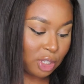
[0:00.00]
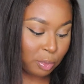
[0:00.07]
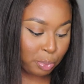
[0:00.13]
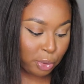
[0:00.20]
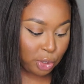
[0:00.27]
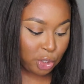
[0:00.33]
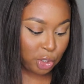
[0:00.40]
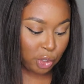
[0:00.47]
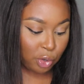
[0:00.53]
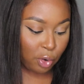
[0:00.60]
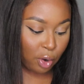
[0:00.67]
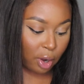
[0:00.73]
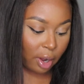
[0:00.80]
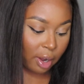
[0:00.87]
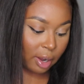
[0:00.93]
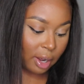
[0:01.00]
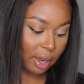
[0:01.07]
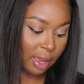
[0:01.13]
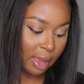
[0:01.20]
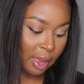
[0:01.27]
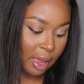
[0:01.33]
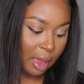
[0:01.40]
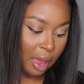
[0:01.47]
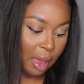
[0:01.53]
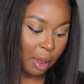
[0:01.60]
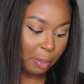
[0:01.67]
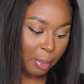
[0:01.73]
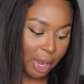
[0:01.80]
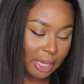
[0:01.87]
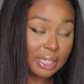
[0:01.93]
to put your
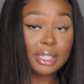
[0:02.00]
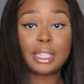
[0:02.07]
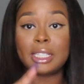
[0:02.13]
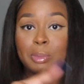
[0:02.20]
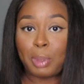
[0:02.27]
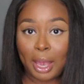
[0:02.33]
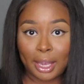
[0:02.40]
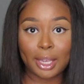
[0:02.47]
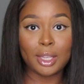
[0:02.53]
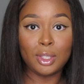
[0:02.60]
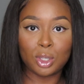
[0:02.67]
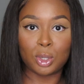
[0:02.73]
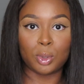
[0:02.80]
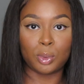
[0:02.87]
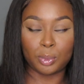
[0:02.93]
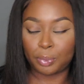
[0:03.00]
pasties back into.